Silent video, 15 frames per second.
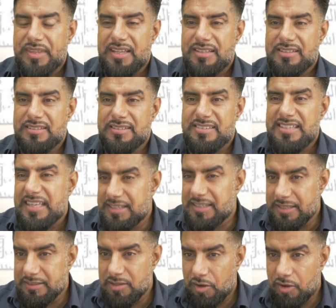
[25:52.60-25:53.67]

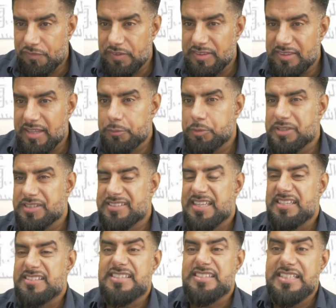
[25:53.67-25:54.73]
Sayyid often, they would just say
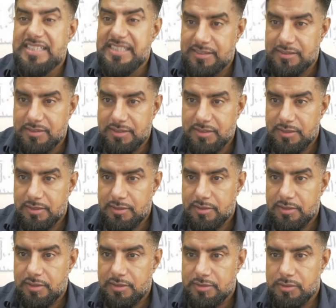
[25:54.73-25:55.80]
Sid.
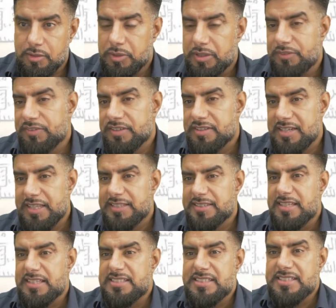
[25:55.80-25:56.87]
So even today they
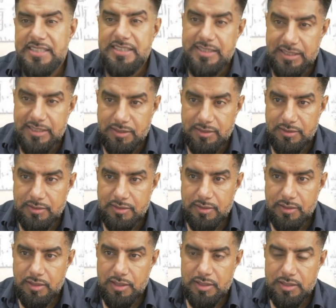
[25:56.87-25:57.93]
say Sidi,
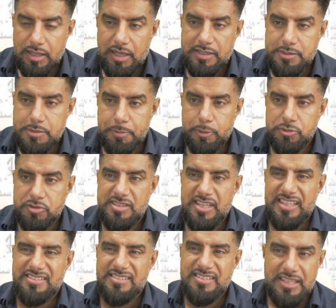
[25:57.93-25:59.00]
as opposed to
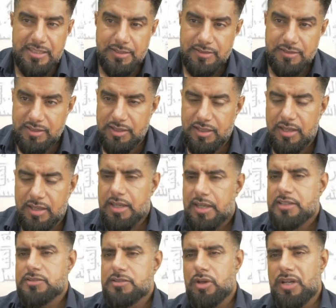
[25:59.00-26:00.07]
saying Sayyidi.
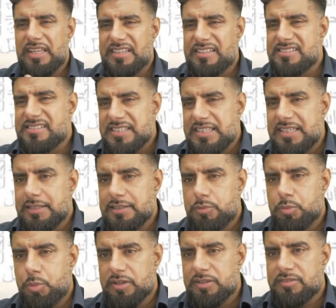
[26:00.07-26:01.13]
So El Cid
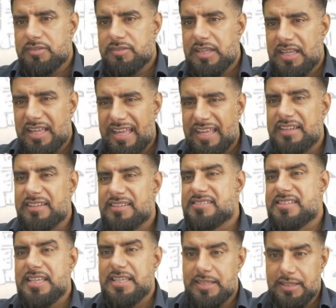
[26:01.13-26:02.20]
was El
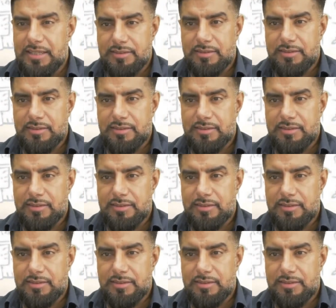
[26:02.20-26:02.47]
Sayyid.